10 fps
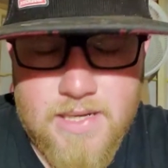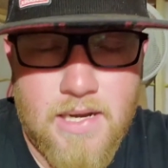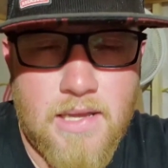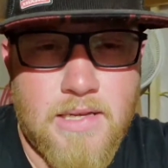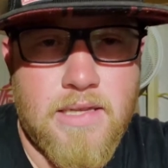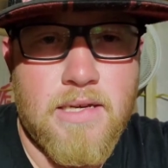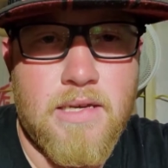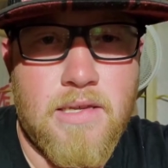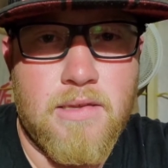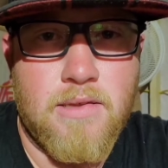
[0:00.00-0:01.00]
kind of like
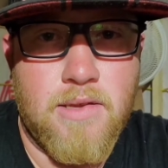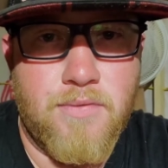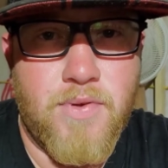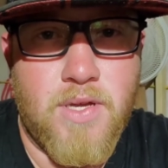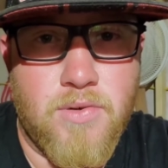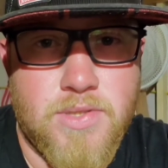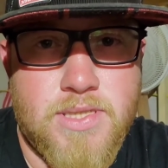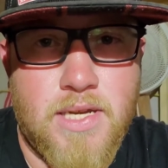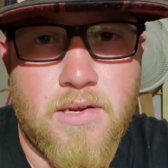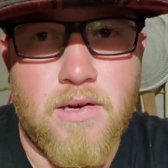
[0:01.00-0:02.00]
the vehicles
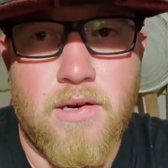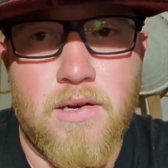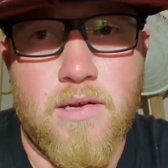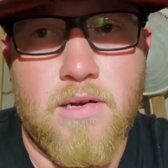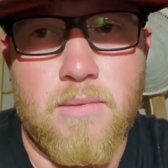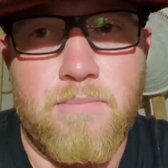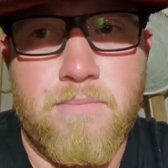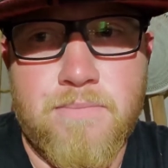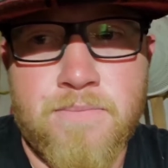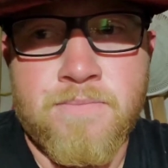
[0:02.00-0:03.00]
take on
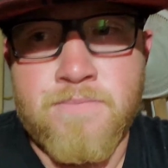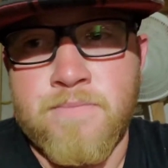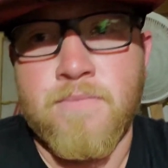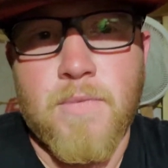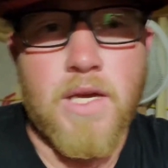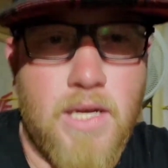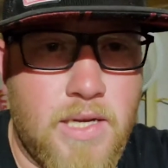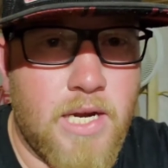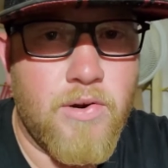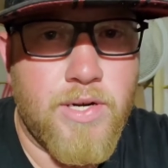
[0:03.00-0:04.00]
like a
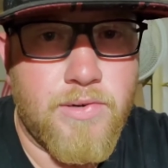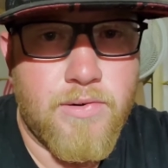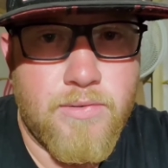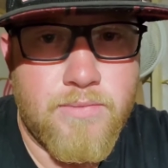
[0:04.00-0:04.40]
character,